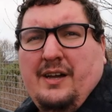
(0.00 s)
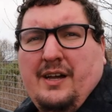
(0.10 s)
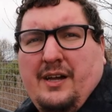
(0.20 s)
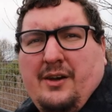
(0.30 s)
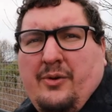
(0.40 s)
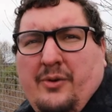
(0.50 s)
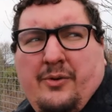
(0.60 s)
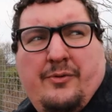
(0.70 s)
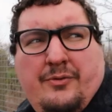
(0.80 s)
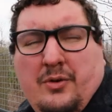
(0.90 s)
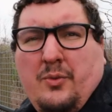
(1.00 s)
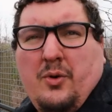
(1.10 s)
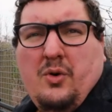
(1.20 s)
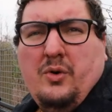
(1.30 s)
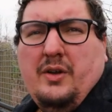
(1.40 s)
or for a
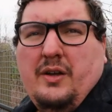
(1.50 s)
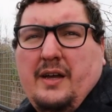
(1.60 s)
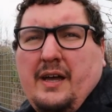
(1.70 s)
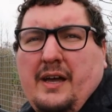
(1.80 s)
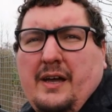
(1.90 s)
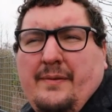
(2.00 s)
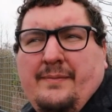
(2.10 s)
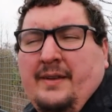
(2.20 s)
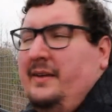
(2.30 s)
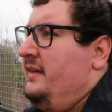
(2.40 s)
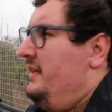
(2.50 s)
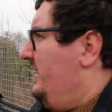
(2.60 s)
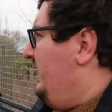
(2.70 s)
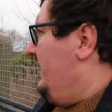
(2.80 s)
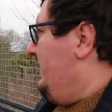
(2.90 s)
walk.
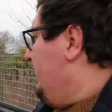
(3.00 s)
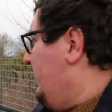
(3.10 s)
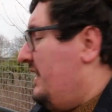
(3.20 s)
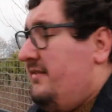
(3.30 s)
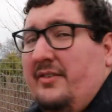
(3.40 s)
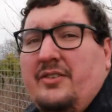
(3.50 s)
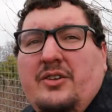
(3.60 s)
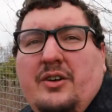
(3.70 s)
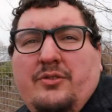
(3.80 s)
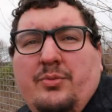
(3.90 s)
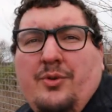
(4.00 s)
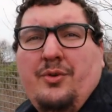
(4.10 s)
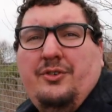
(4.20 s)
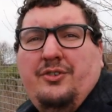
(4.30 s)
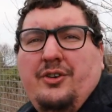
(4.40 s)
Here again there's a nice
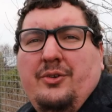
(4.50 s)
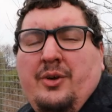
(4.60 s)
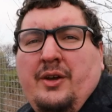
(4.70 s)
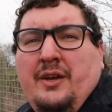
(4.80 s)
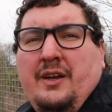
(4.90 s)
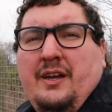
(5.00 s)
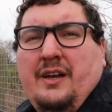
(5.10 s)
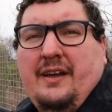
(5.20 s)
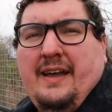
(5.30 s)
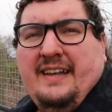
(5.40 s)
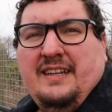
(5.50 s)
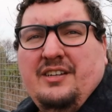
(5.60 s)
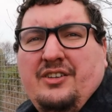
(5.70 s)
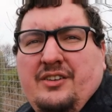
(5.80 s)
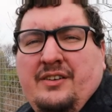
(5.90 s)
walk to
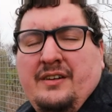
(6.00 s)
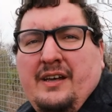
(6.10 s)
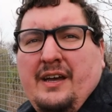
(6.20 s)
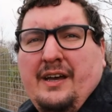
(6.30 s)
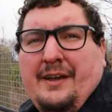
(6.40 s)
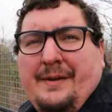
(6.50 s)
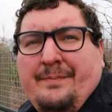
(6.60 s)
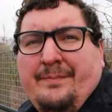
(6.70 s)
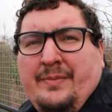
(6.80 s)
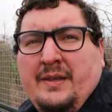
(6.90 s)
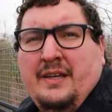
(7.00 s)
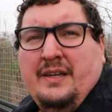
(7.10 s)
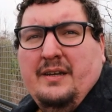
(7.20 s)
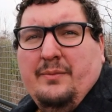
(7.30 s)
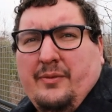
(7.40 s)
Haddington,
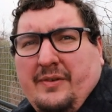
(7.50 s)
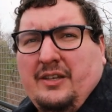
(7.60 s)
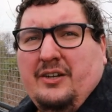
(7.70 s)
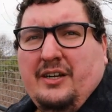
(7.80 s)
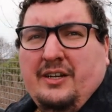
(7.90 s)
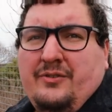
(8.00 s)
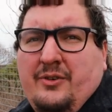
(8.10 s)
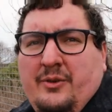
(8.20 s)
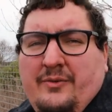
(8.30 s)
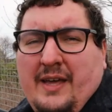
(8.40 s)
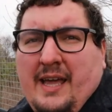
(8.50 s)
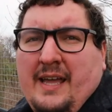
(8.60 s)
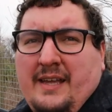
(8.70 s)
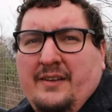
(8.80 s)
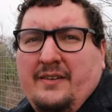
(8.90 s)
but then you're kind of
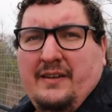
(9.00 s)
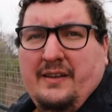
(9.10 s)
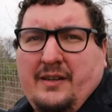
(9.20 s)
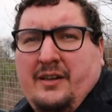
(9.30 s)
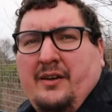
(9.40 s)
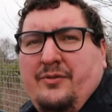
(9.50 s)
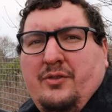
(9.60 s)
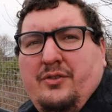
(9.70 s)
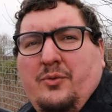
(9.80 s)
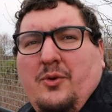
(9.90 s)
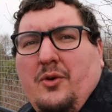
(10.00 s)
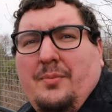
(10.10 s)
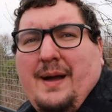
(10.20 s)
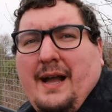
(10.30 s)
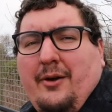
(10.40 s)
there, either it's a walk
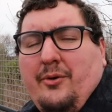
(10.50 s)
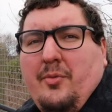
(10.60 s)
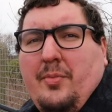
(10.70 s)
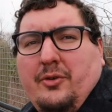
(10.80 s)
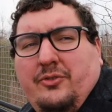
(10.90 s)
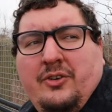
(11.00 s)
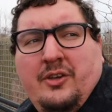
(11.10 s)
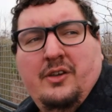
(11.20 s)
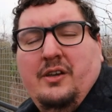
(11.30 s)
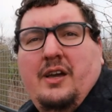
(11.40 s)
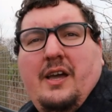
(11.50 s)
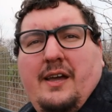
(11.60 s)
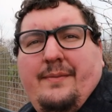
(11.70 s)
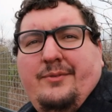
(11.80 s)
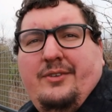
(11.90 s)
back or a bus.
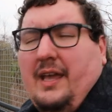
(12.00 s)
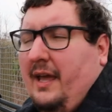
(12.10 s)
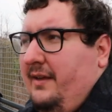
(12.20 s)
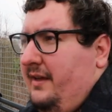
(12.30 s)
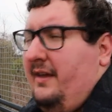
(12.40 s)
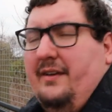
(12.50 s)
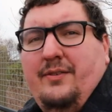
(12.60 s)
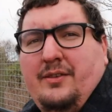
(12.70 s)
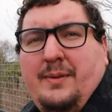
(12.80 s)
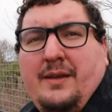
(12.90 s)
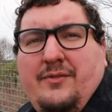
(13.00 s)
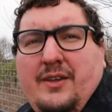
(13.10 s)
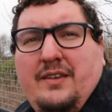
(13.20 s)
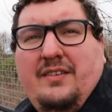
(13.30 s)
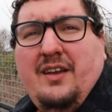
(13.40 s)
So yeah, this bit of the
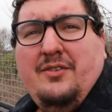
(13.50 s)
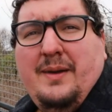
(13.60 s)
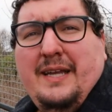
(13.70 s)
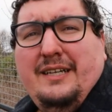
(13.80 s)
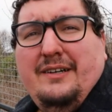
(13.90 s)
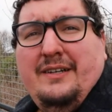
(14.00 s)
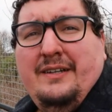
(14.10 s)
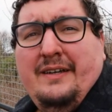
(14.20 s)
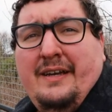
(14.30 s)
East Coast Main Line,